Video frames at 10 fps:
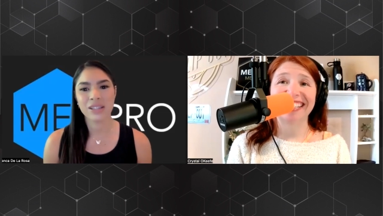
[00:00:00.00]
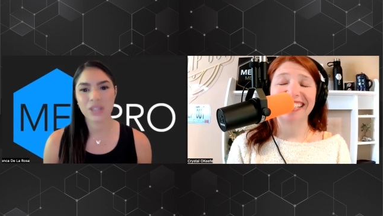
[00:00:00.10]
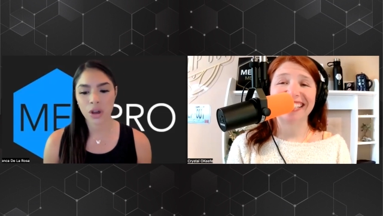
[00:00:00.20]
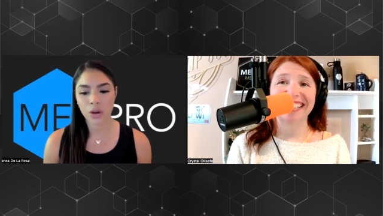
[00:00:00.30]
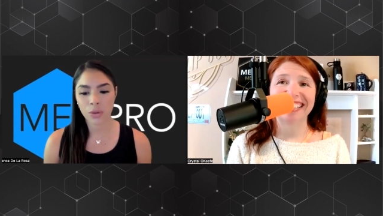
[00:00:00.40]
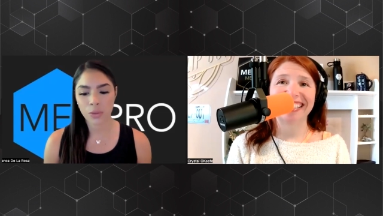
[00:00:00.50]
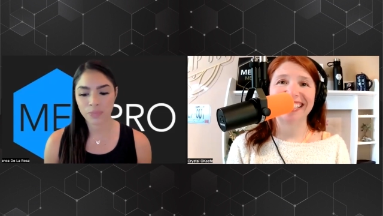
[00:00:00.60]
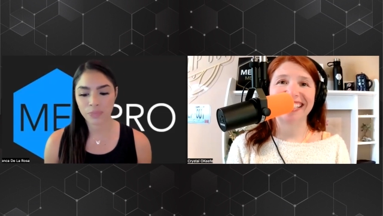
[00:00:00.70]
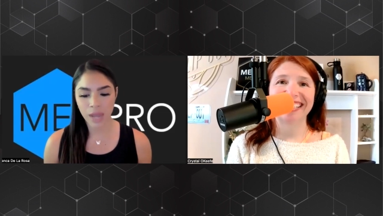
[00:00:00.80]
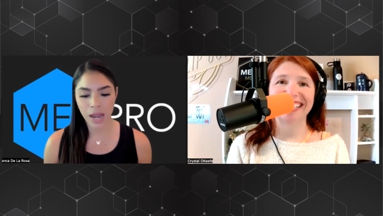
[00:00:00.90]

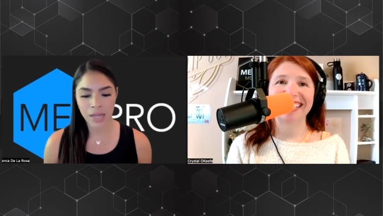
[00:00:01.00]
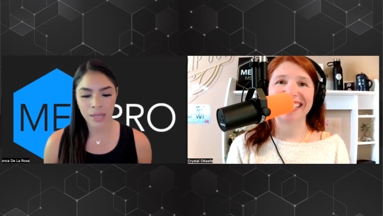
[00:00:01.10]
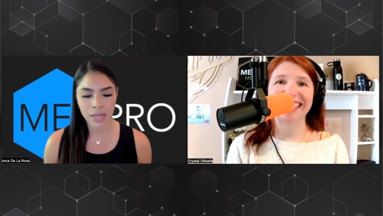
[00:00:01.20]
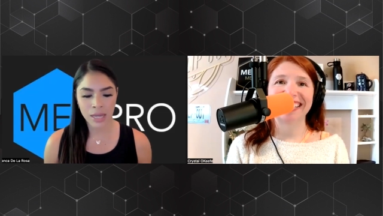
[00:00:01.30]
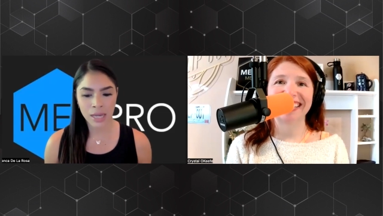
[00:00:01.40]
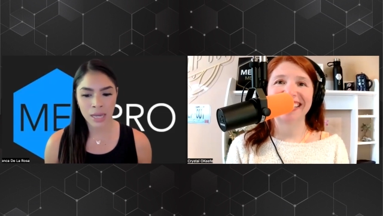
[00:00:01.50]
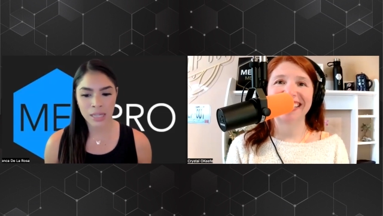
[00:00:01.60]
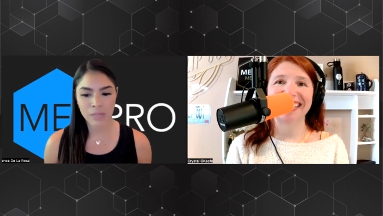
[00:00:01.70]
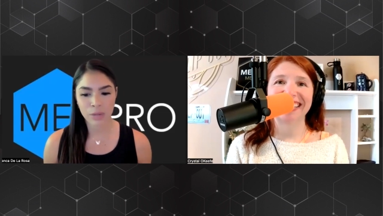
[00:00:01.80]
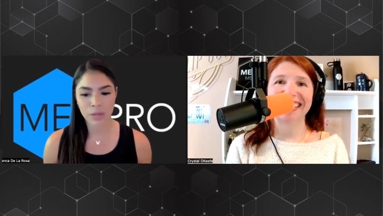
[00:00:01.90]
Speaker 1: So I think
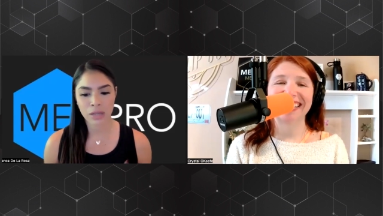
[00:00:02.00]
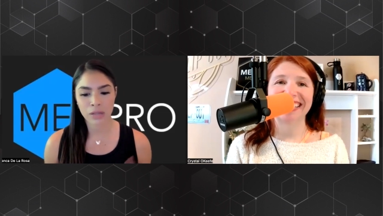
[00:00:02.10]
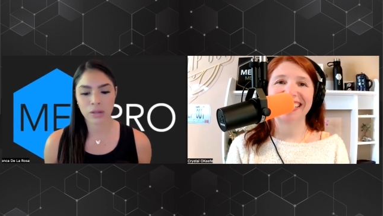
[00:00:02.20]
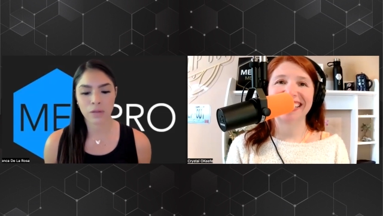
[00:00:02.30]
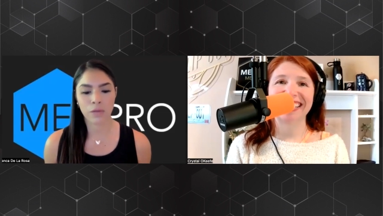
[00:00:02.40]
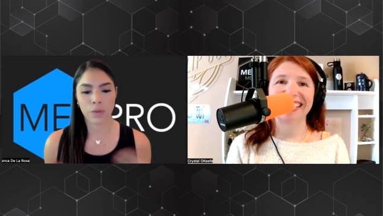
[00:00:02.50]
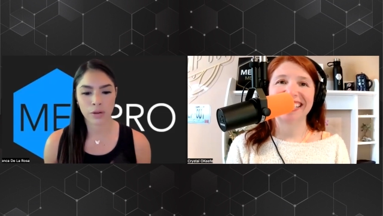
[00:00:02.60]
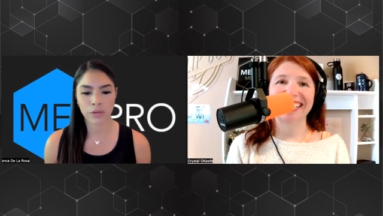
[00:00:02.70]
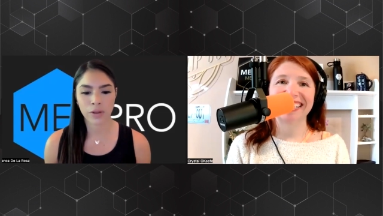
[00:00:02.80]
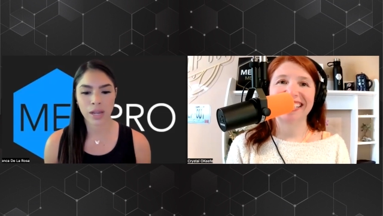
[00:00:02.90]
it's bringing to the
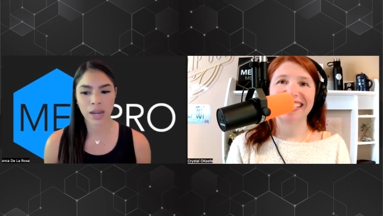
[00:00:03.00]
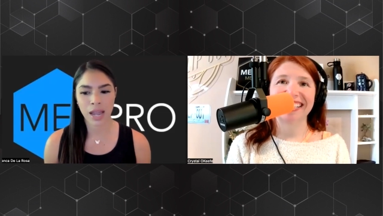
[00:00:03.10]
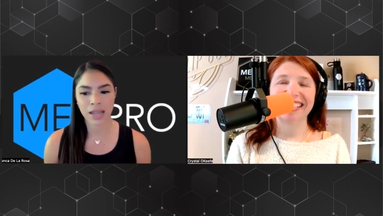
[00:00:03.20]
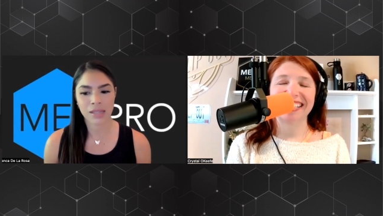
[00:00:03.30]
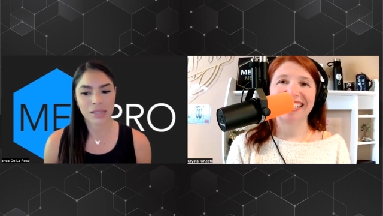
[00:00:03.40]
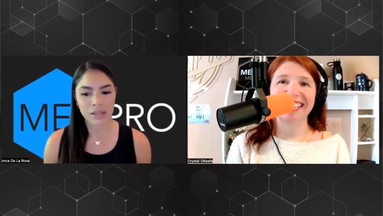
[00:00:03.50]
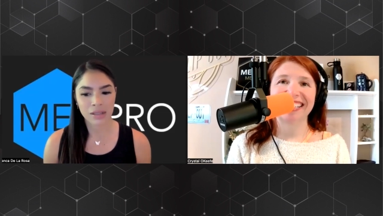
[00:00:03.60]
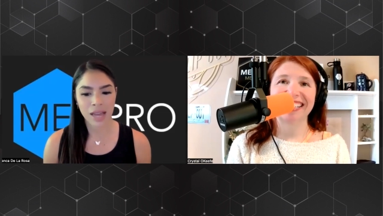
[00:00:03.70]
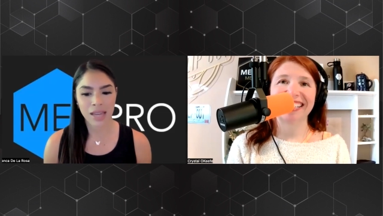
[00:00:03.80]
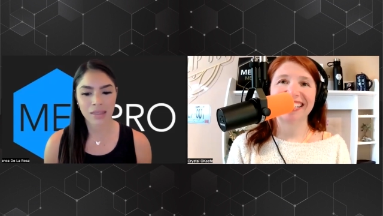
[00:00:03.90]
forefront and to
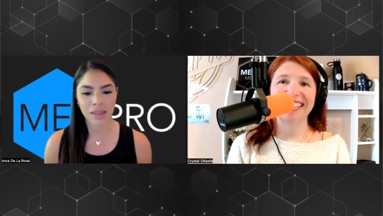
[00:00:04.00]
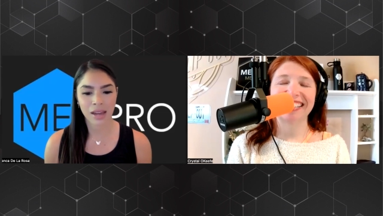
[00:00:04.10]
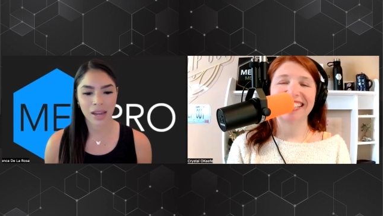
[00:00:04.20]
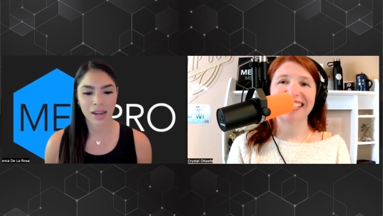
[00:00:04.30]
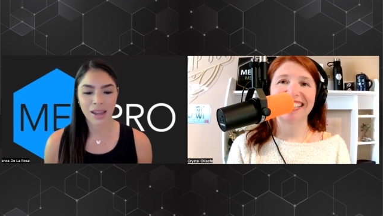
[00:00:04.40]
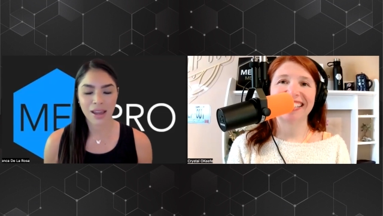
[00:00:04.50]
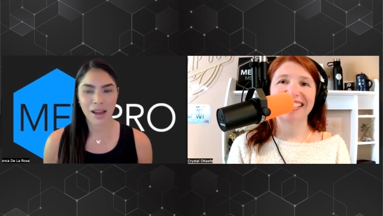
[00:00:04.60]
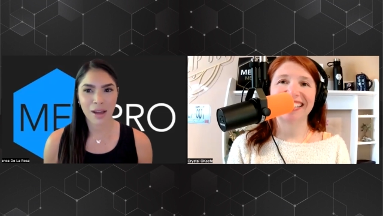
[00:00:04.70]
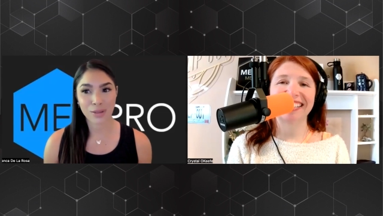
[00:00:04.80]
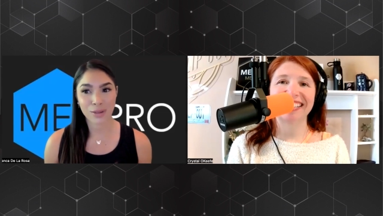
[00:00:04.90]
light that
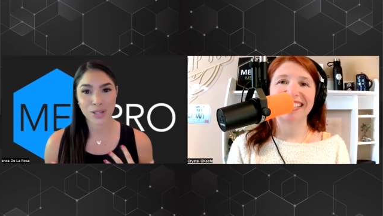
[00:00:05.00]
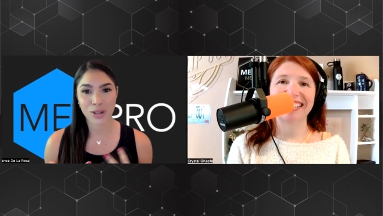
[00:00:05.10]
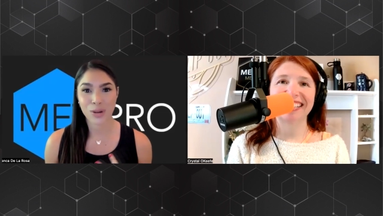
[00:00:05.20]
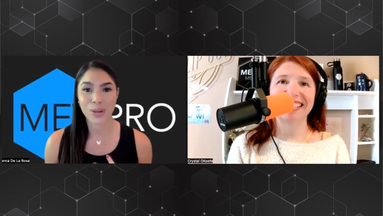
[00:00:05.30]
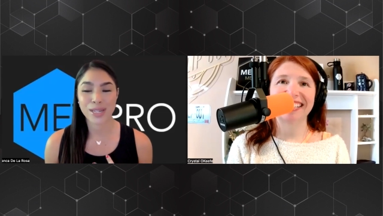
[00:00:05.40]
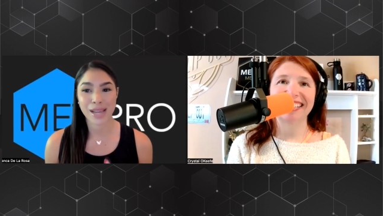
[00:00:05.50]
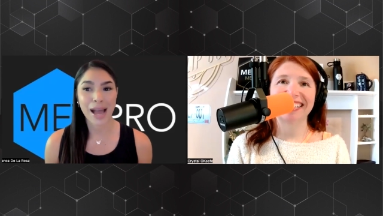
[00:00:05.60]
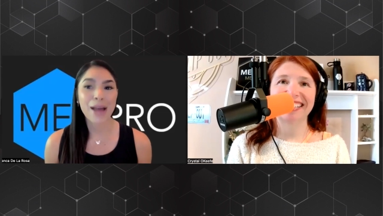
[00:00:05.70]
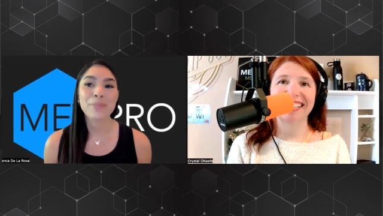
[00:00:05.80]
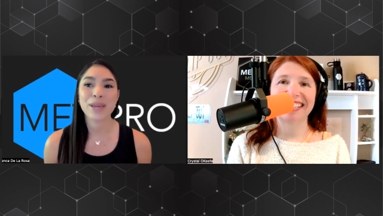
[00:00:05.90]
gatherings are going to
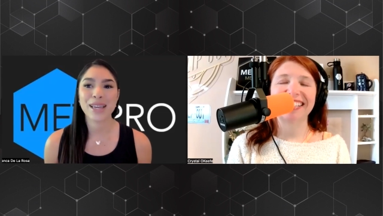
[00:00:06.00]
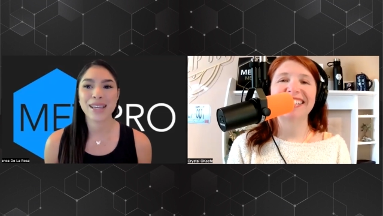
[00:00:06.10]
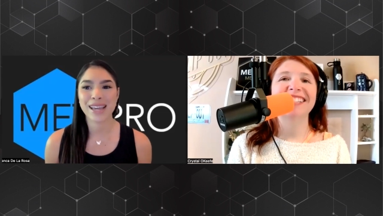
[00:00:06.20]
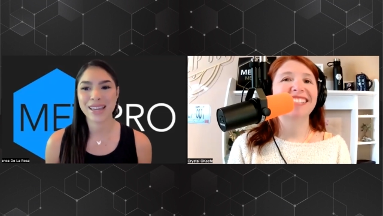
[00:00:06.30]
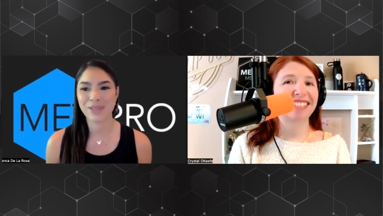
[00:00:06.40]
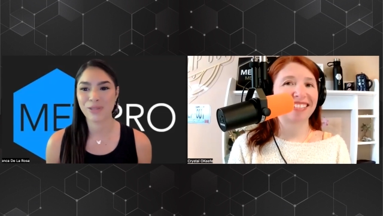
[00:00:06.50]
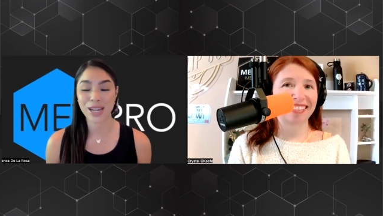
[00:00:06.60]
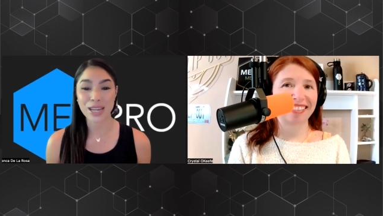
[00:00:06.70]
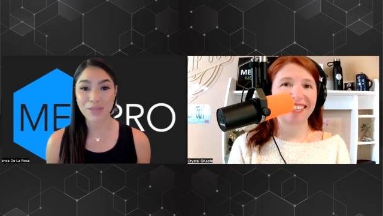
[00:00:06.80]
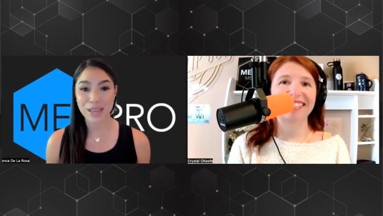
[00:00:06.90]
happen,
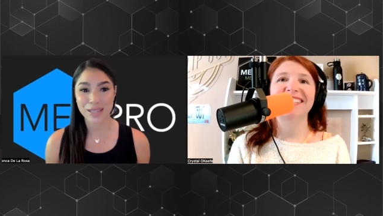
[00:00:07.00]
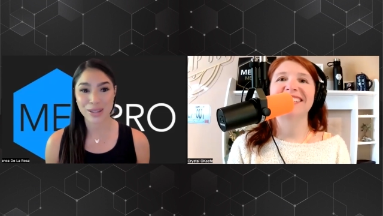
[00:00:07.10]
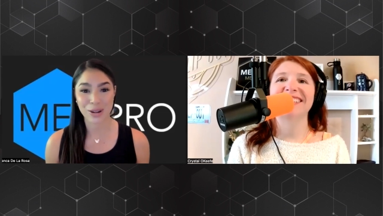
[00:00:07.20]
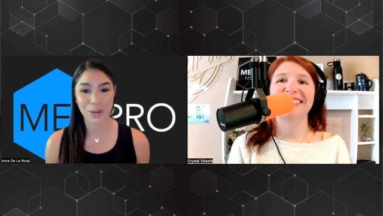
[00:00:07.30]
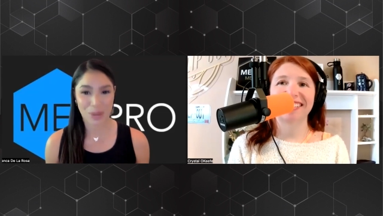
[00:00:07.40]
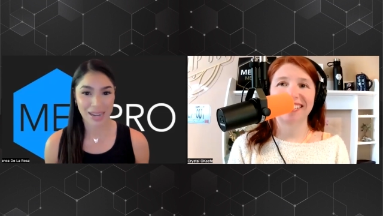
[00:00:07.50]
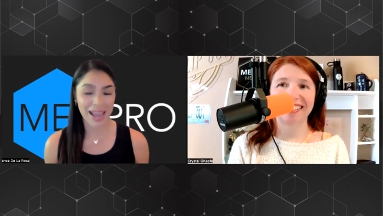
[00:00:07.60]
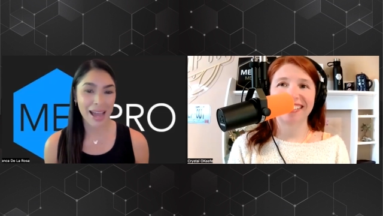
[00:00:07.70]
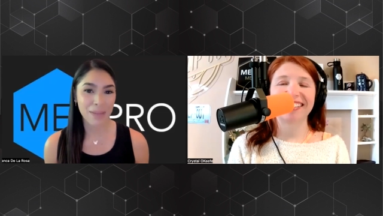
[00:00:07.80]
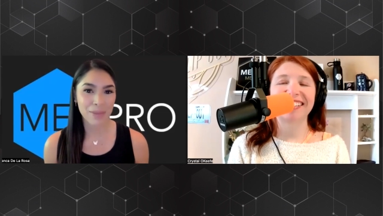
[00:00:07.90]
fun events are going to
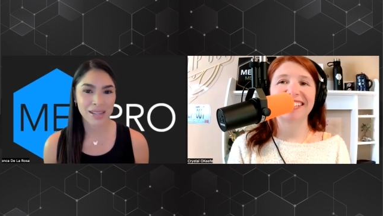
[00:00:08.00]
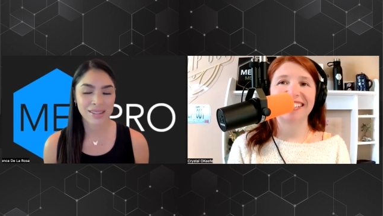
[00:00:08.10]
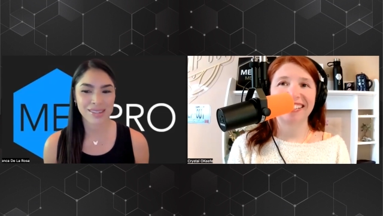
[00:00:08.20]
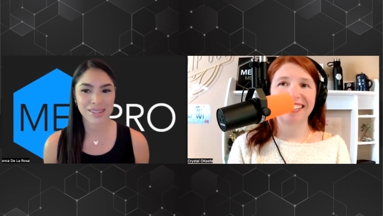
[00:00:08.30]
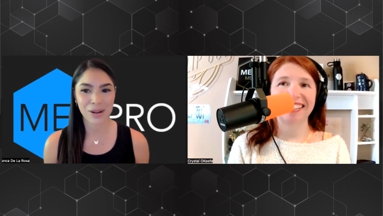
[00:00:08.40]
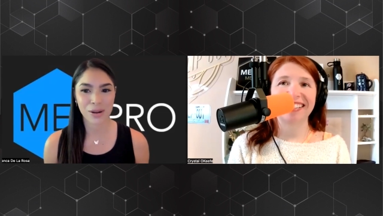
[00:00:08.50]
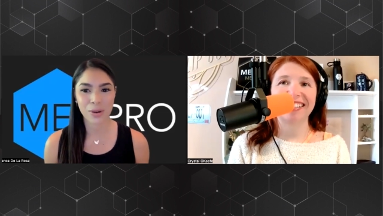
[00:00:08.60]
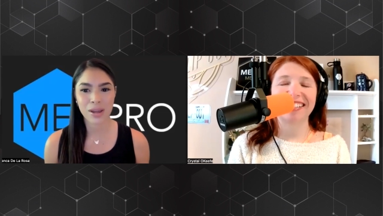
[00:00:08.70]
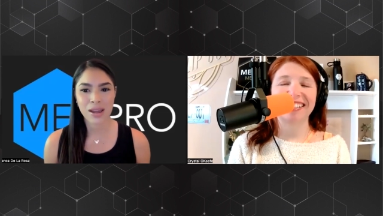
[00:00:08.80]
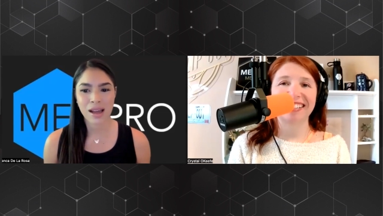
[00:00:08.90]
happen.
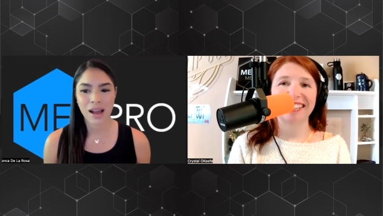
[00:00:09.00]
So,